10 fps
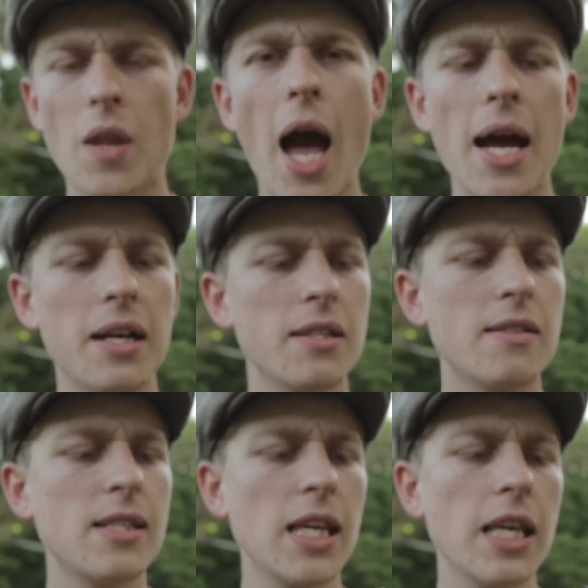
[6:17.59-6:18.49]

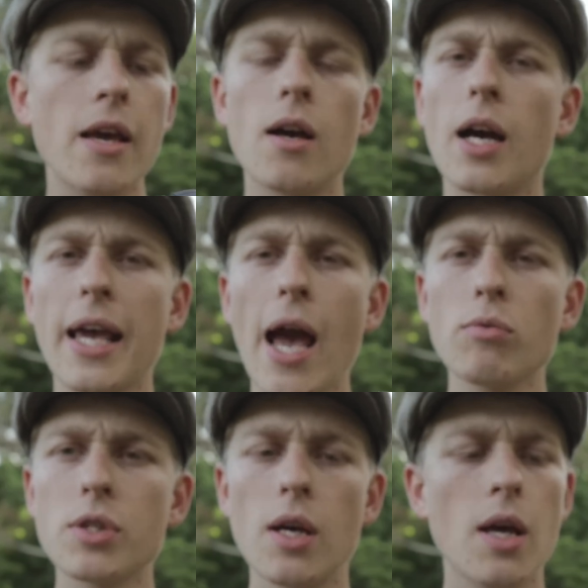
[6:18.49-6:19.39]
OddC
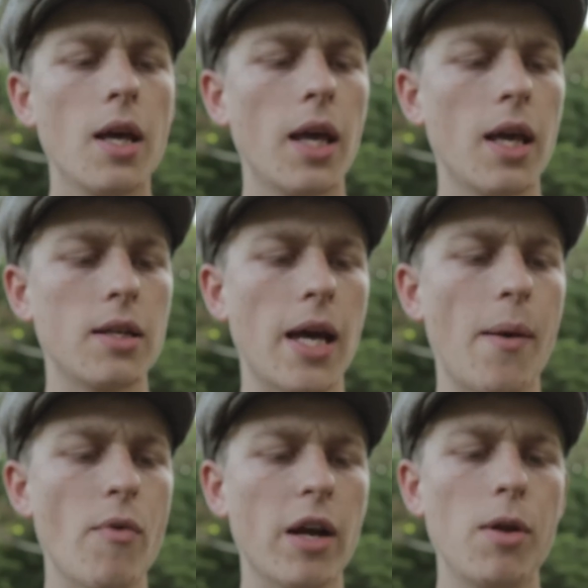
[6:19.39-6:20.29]
account, and I
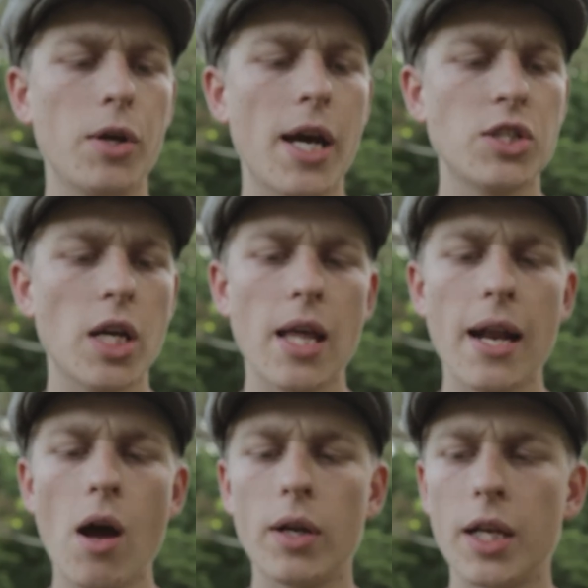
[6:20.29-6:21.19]
would recommend you guys check
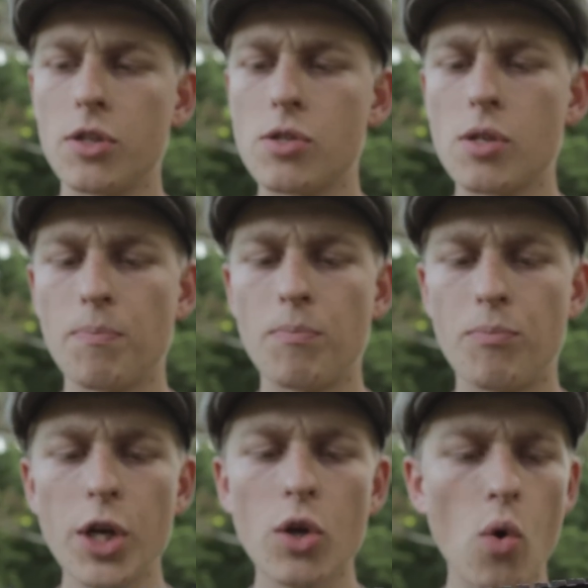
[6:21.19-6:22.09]
that out. It is
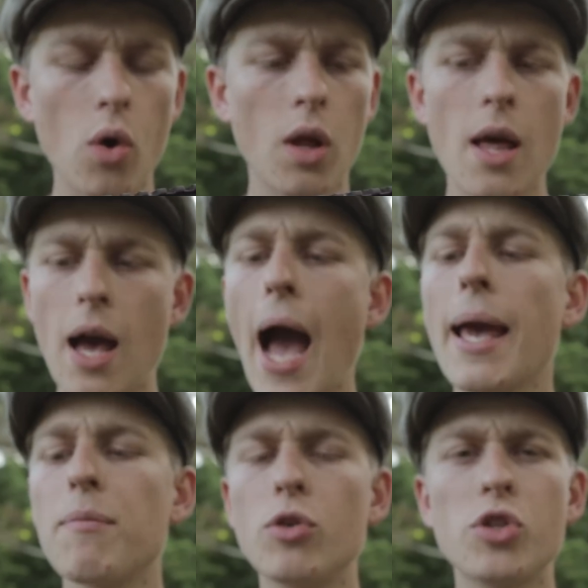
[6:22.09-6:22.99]
pretty cool. I
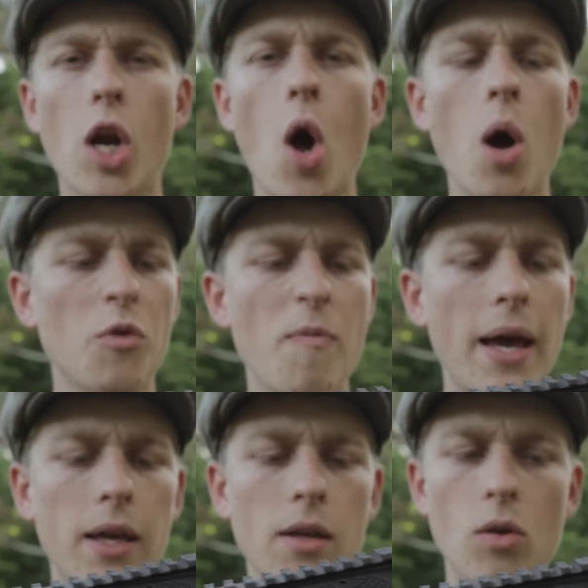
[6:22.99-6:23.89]
am using it on all of
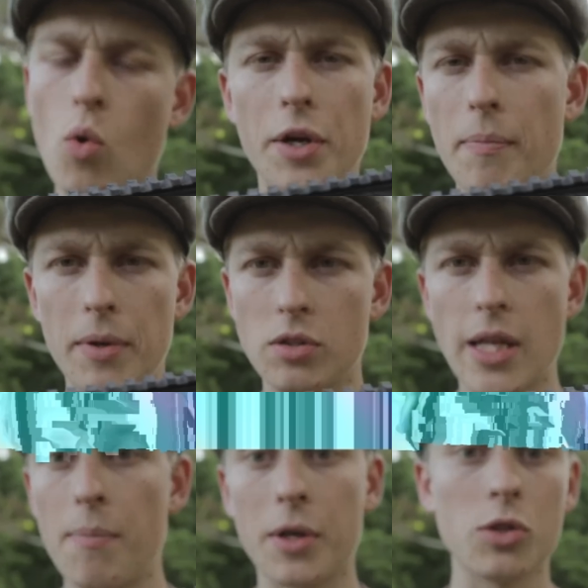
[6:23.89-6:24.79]
my Orca builds
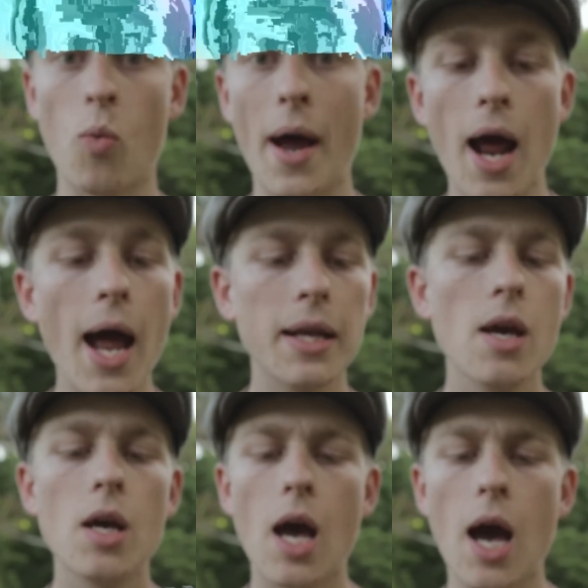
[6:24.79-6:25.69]
now because why not?
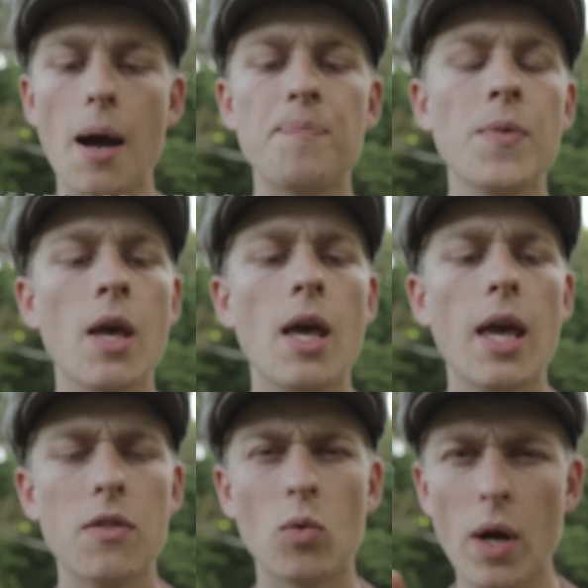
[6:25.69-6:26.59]

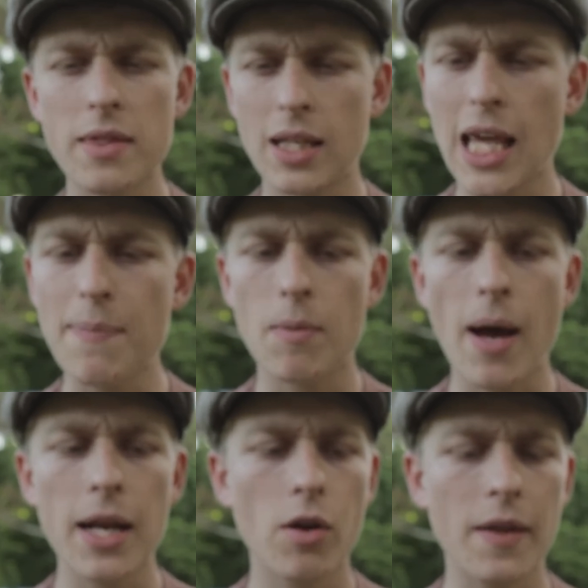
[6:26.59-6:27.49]
And the one thing to keep in
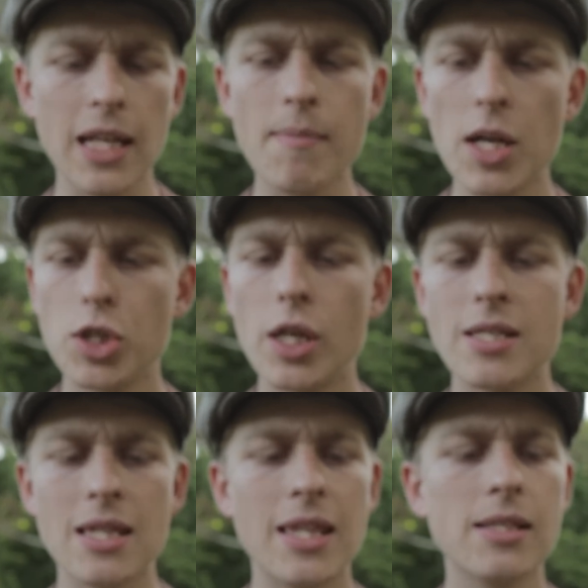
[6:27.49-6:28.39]
mind here that I didn't mention
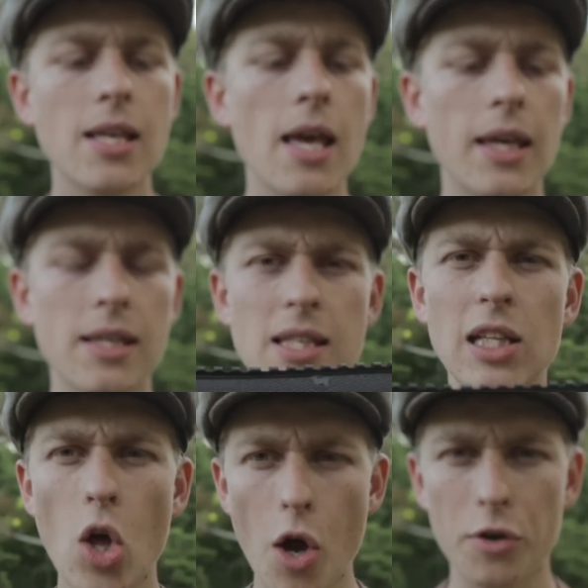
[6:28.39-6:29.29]
is that this is the
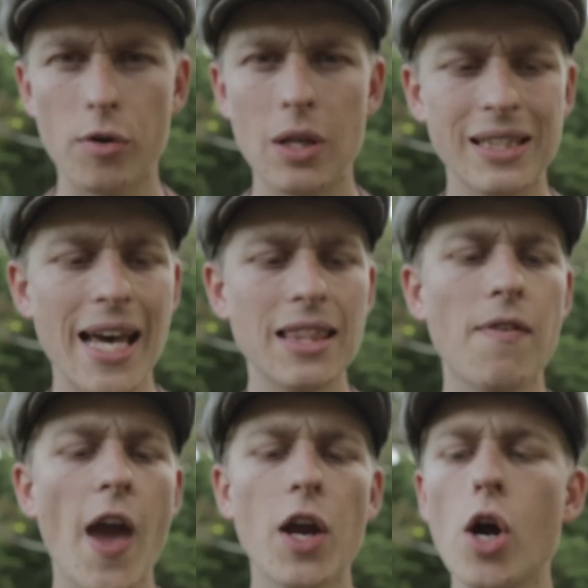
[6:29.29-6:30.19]
longer length
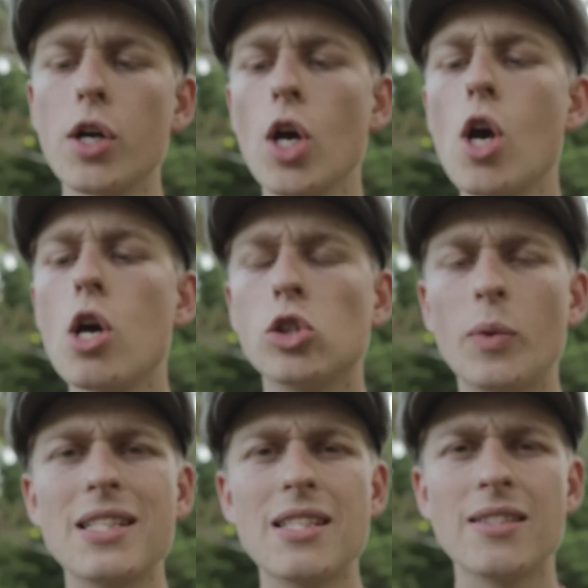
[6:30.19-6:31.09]
of handguard, so
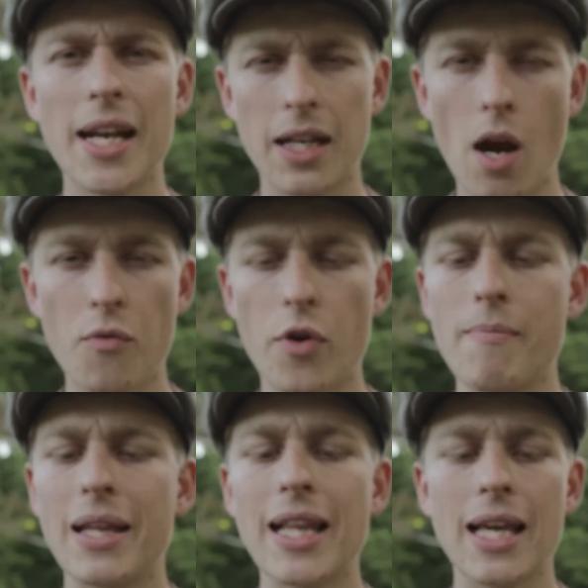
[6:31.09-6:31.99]
it is designed to cover a
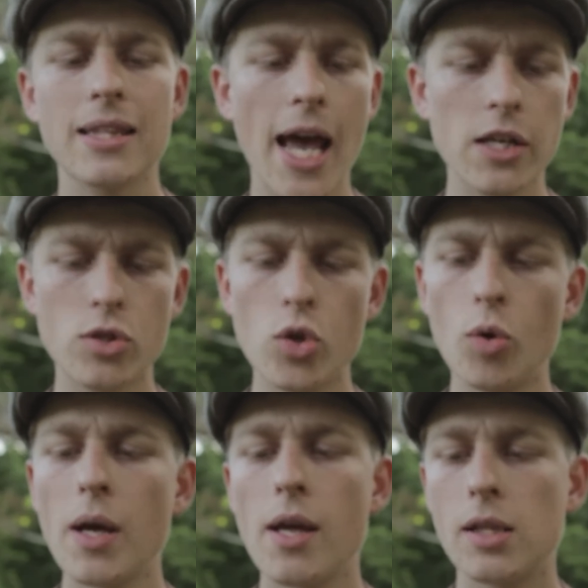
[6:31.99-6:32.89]
mid-length gas
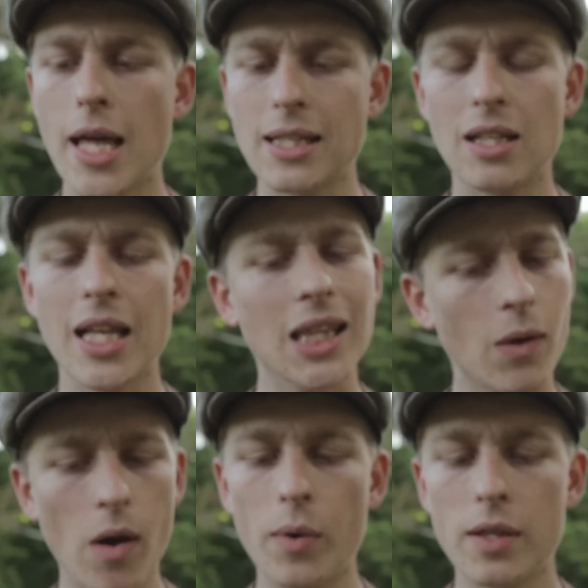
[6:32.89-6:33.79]
tube. That's the length I
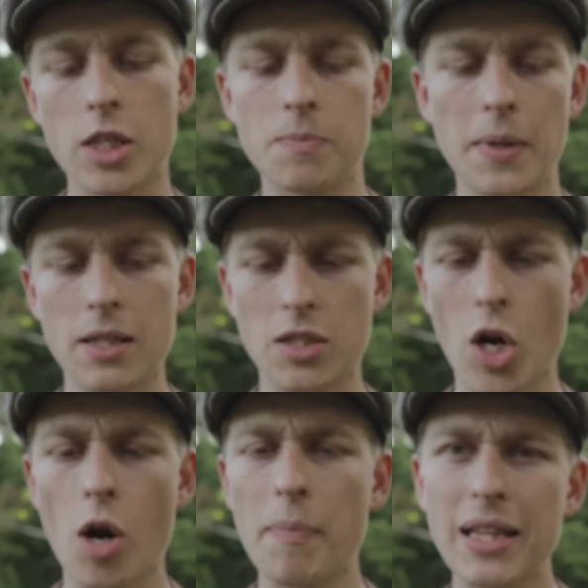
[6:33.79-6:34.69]
went with just because the
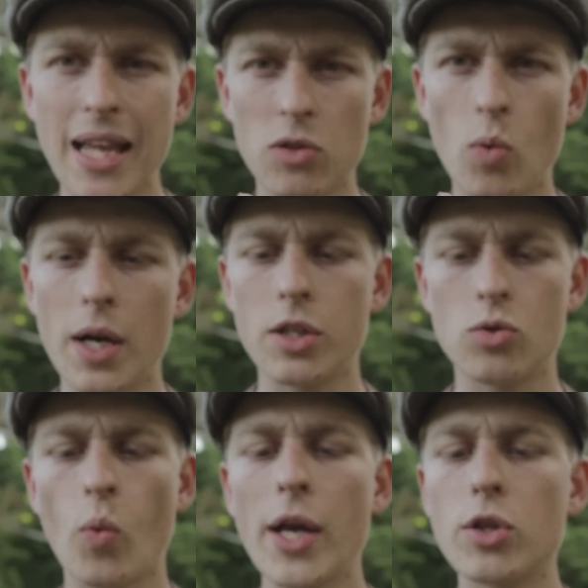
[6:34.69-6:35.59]
carbine length one
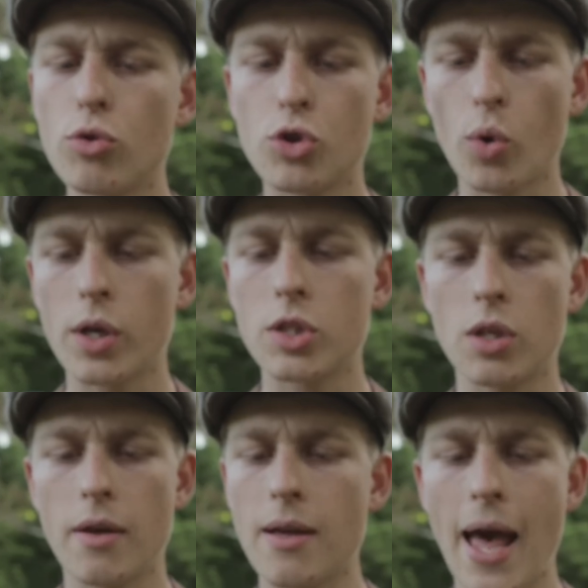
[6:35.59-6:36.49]
is way too short
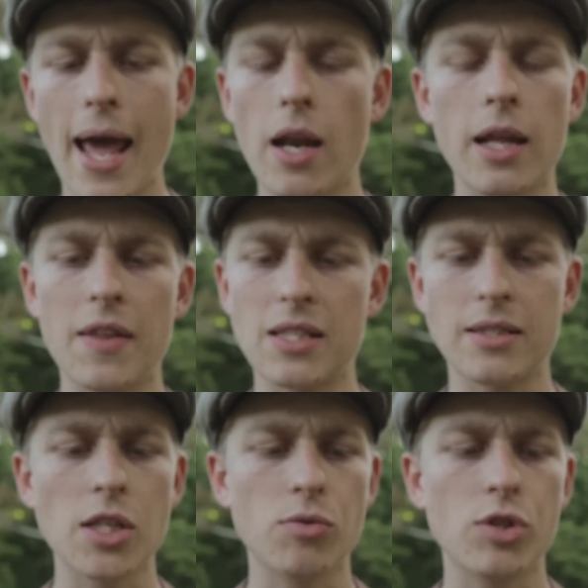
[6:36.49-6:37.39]
to add any of these
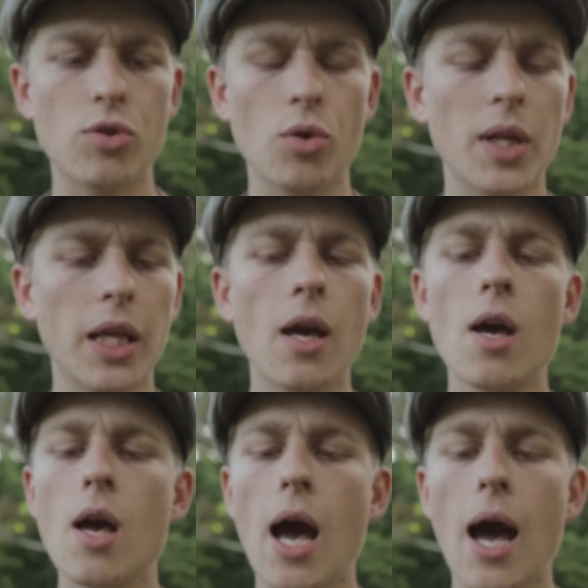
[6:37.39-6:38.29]
accessories to, really.
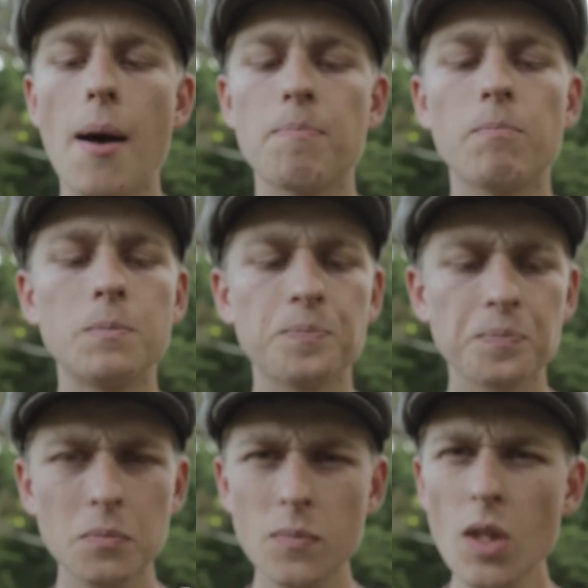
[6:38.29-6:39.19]

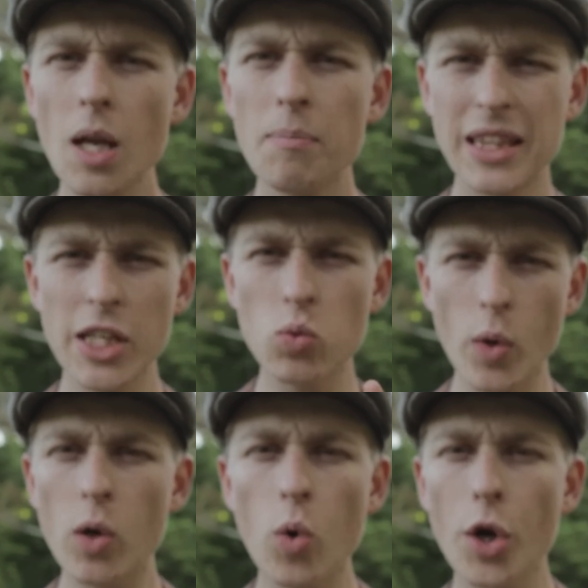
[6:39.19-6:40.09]
But this
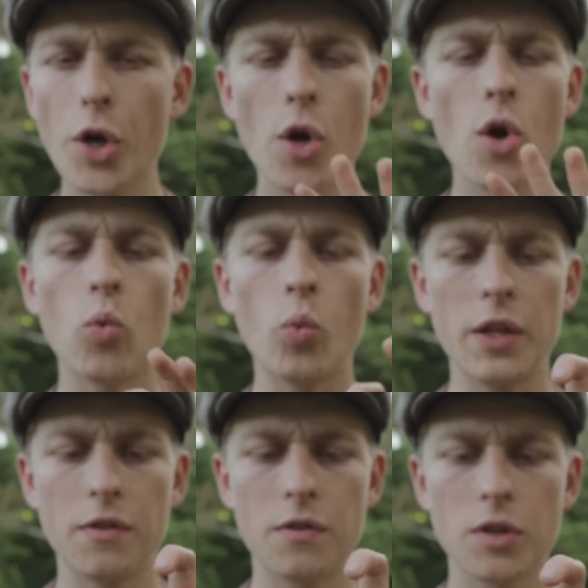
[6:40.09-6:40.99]
will work
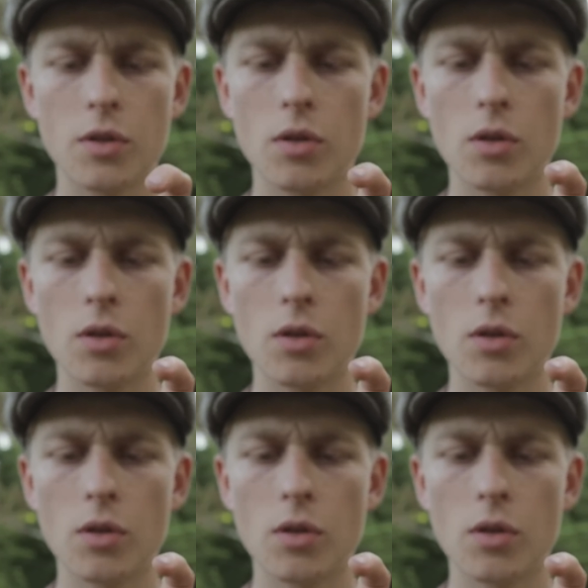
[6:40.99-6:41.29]
with